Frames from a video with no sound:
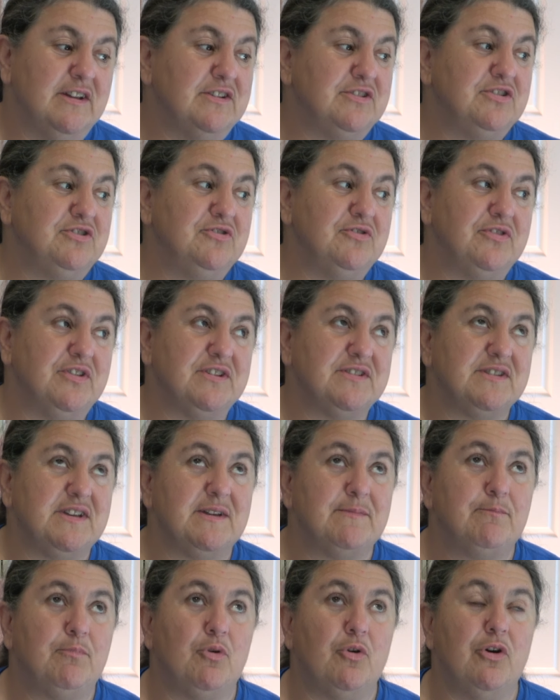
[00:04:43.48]
to do things
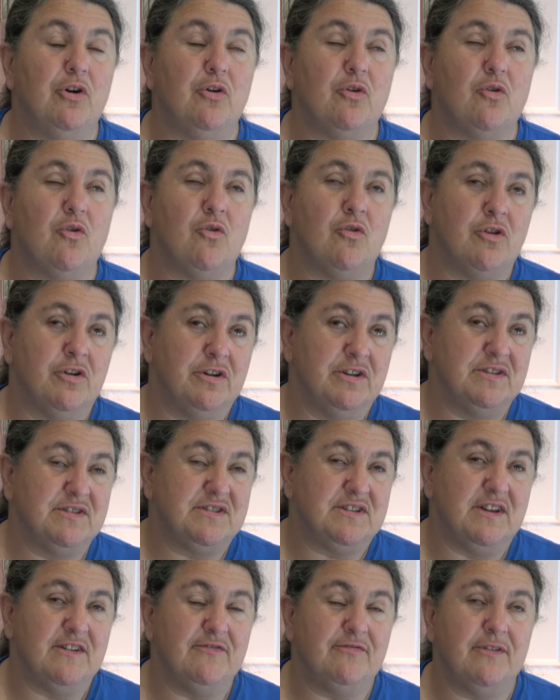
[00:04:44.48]
like boil corn and
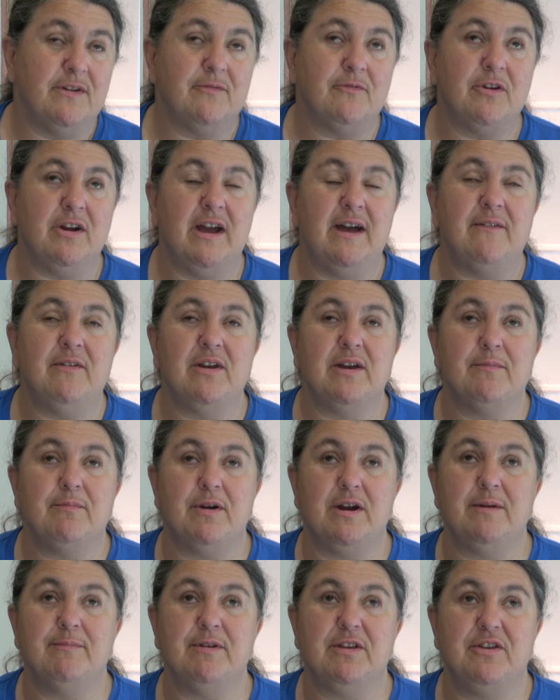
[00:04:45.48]
stuff when we're having a
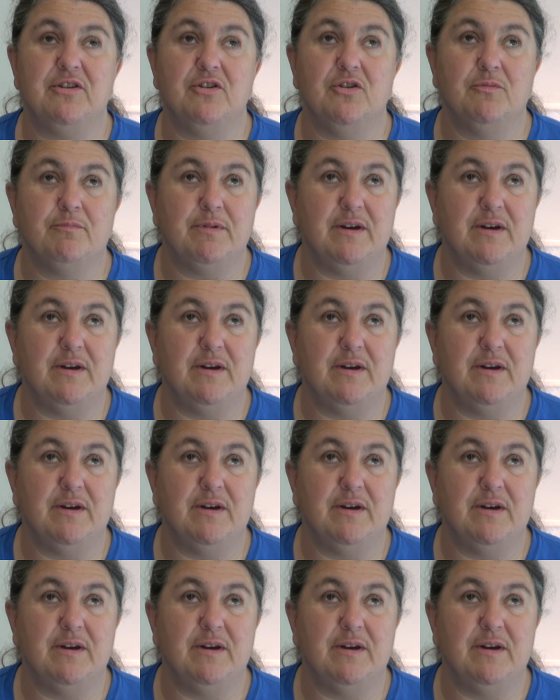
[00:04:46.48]
barbecue.